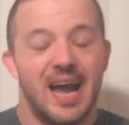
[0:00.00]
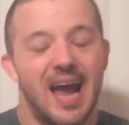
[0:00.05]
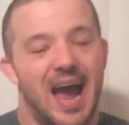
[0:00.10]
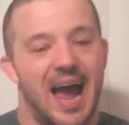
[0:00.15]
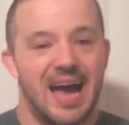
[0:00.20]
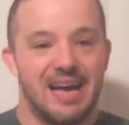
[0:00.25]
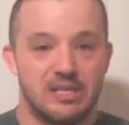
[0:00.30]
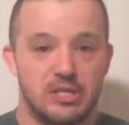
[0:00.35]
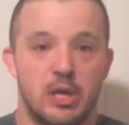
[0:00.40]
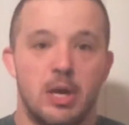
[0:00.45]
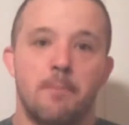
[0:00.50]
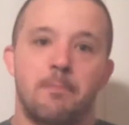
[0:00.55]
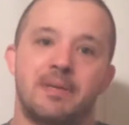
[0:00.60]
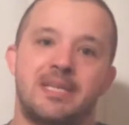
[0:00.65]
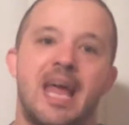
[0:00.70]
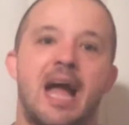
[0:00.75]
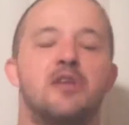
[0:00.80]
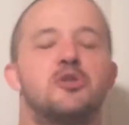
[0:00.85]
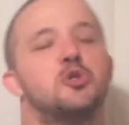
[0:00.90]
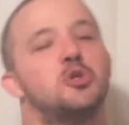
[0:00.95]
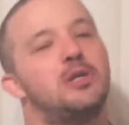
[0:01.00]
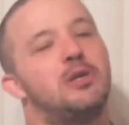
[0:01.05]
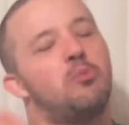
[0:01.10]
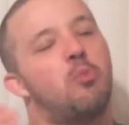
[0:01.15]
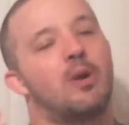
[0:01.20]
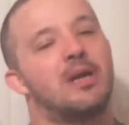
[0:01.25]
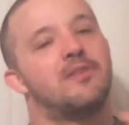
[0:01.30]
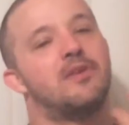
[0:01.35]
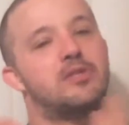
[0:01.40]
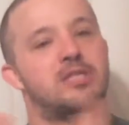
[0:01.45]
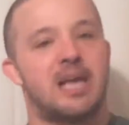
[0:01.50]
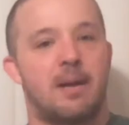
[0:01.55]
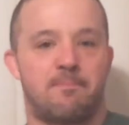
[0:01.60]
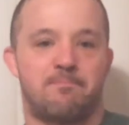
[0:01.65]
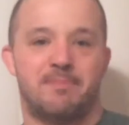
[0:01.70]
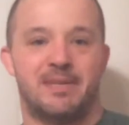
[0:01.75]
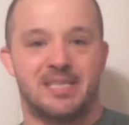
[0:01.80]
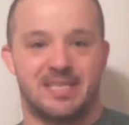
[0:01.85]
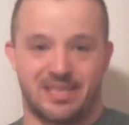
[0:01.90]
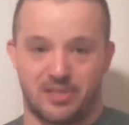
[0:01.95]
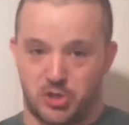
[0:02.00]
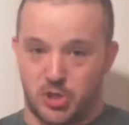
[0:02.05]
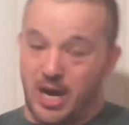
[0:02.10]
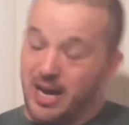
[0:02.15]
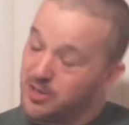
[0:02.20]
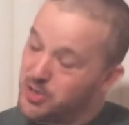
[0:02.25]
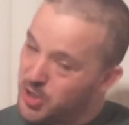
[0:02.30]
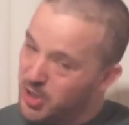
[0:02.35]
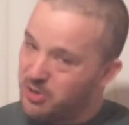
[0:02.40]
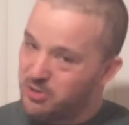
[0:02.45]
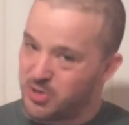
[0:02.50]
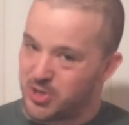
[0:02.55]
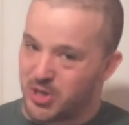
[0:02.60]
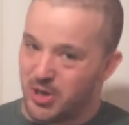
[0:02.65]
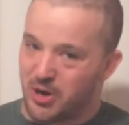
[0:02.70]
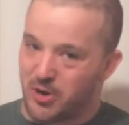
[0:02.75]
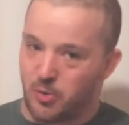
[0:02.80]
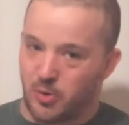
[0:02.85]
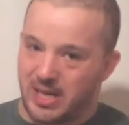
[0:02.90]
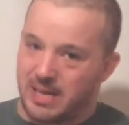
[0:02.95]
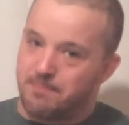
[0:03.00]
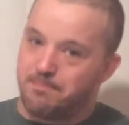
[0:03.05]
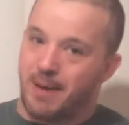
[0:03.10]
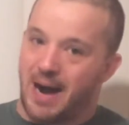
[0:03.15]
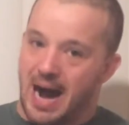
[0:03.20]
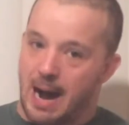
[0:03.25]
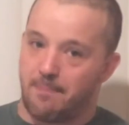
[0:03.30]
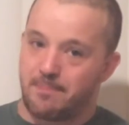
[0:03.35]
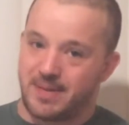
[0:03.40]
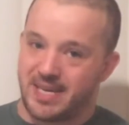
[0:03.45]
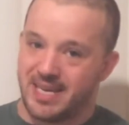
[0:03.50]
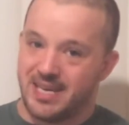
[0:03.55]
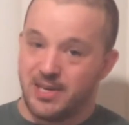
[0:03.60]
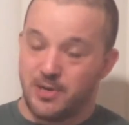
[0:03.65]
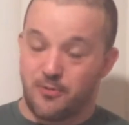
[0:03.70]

as potentially one of the supplements that Jon Jones took when he popped